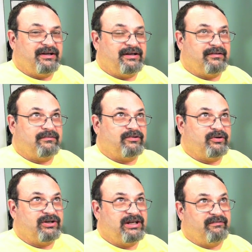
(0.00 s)
and
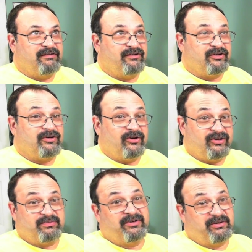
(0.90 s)
well, you can't refill the
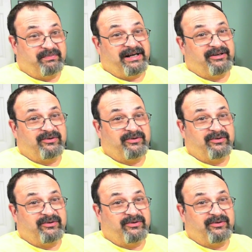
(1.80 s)
cartridges, but you buy